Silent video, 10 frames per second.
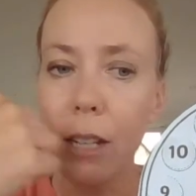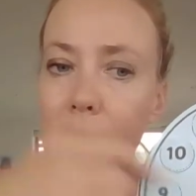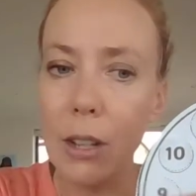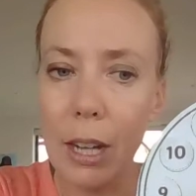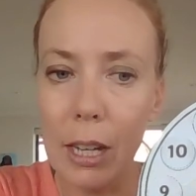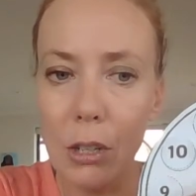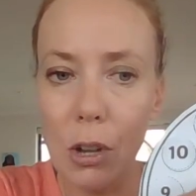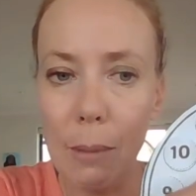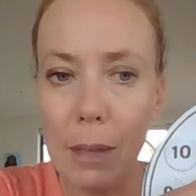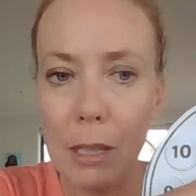So
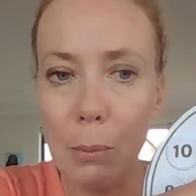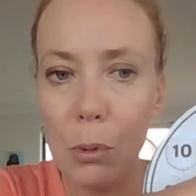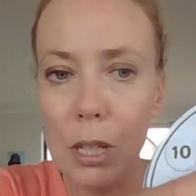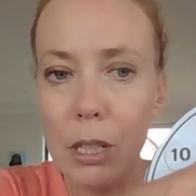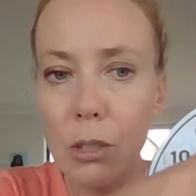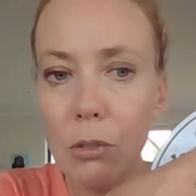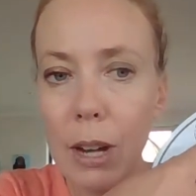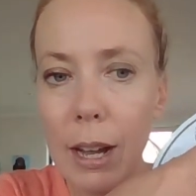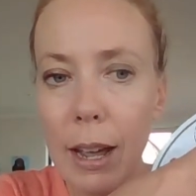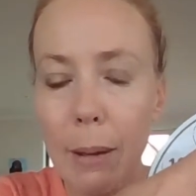anytime that's pointing
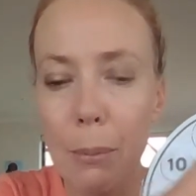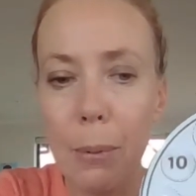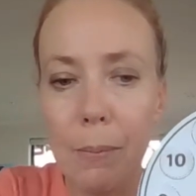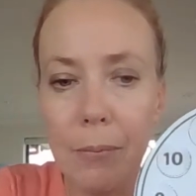straight up,